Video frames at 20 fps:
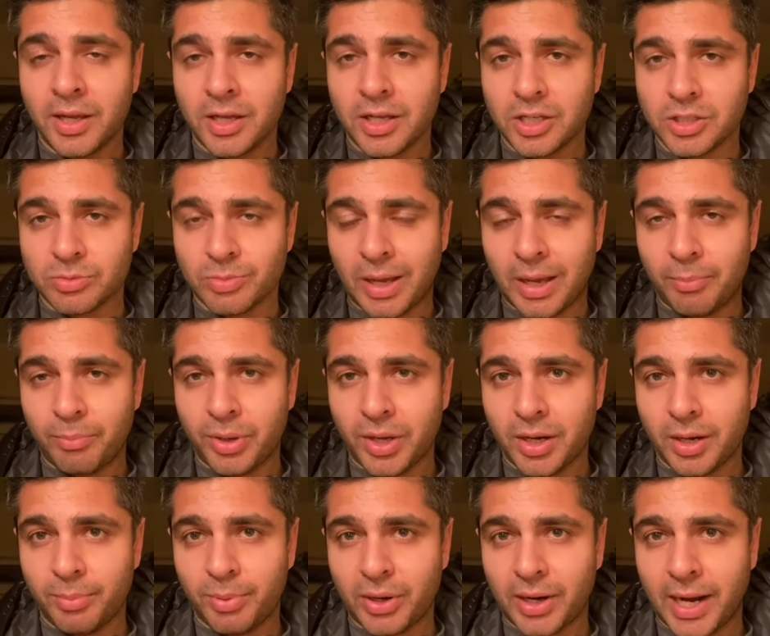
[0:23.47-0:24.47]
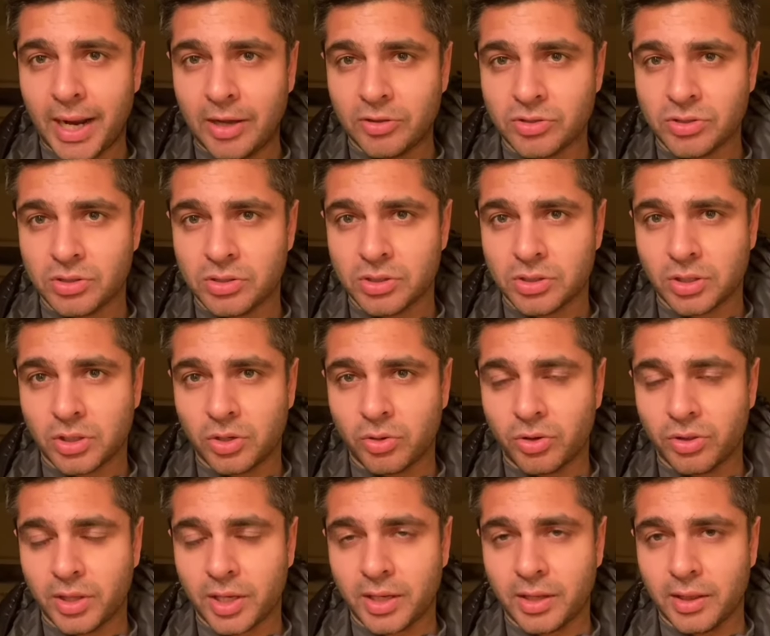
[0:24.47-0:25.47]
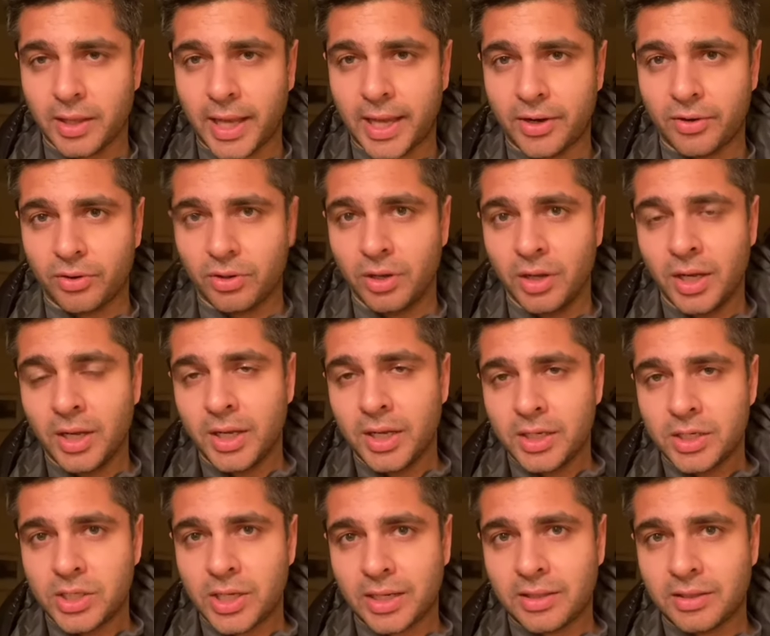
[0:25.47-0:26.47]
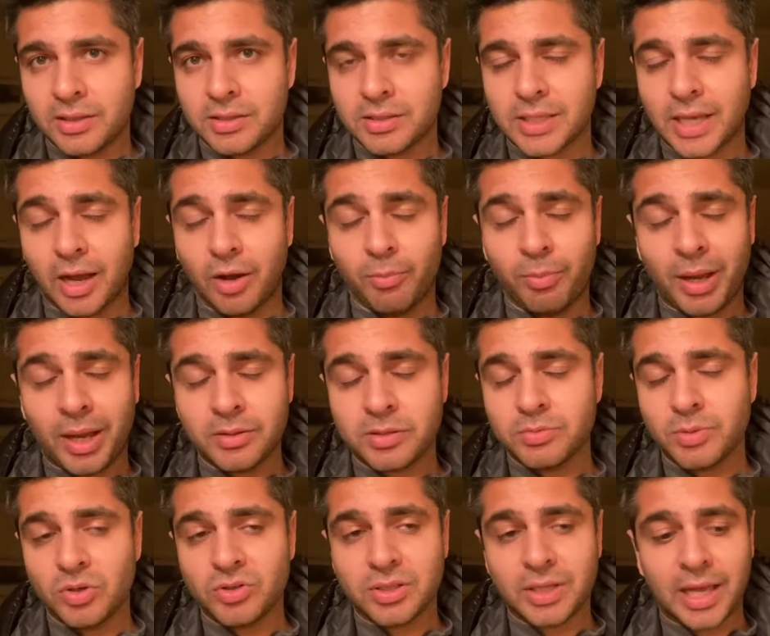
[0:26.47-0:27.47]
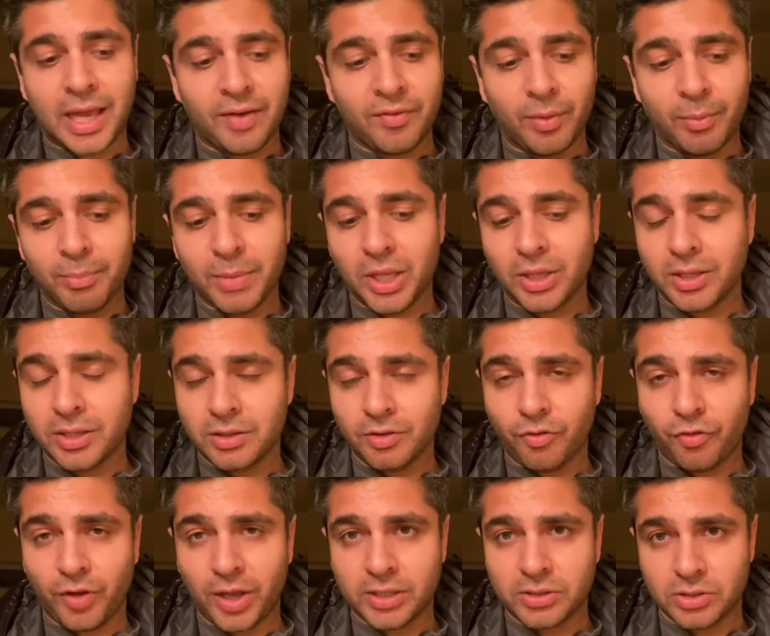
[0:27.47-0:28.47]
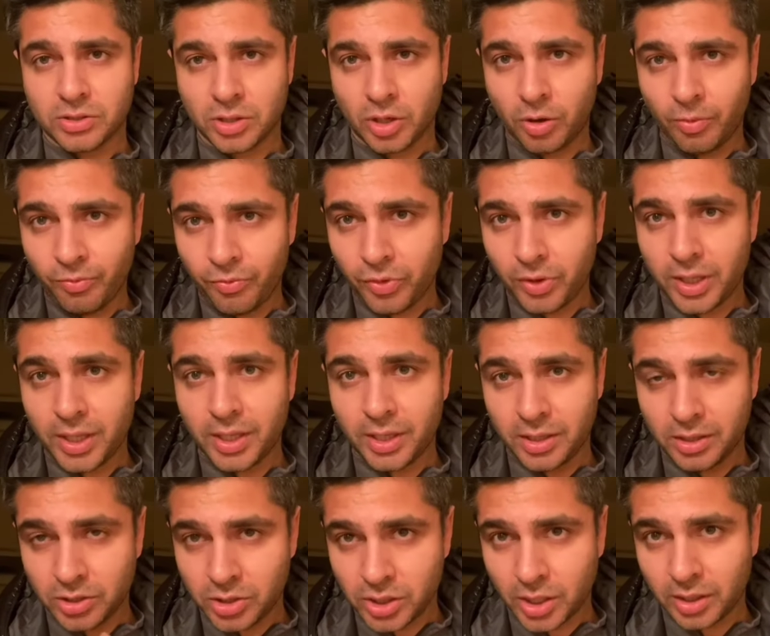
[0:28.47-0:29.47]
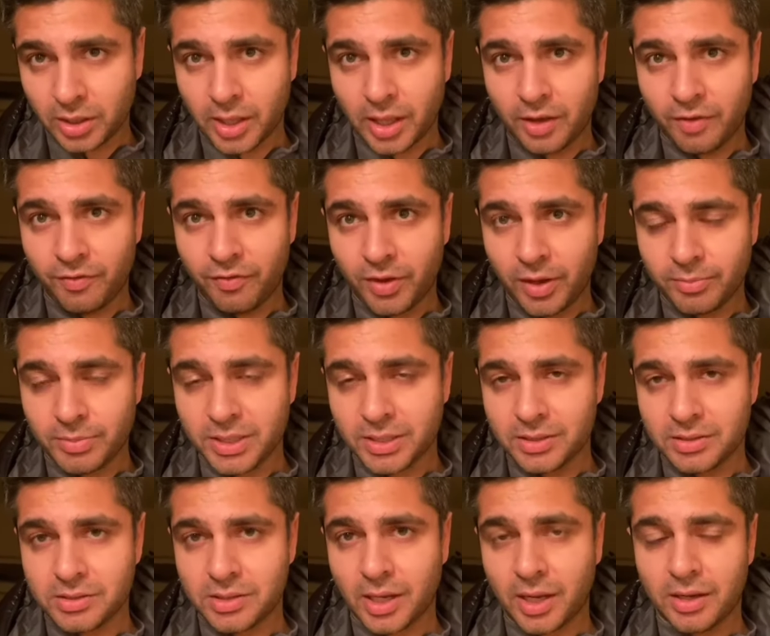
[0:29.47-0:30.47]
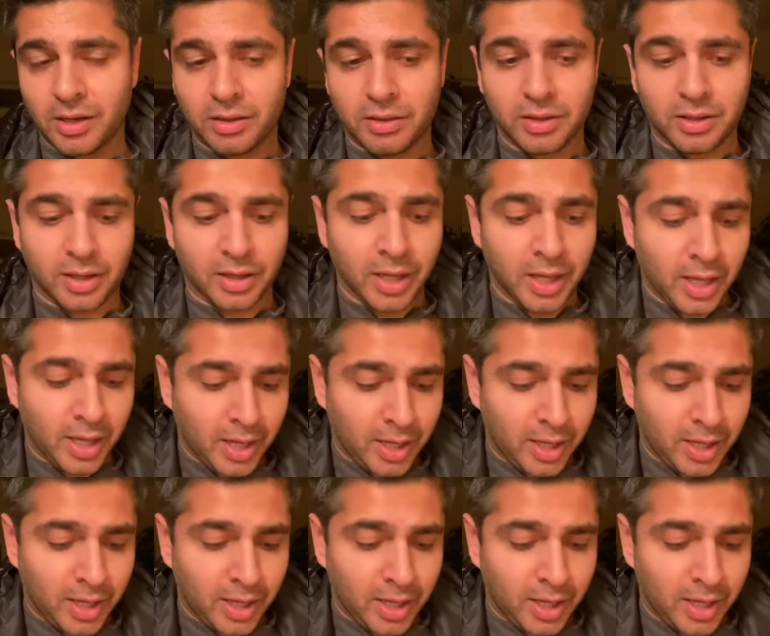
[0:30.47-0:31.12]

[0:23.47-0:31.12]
His mom put up her house to secure the collateral. Check this out. Pop Smoke's going to have a million defenses. Hopefully he shut the F up, didn't say anything.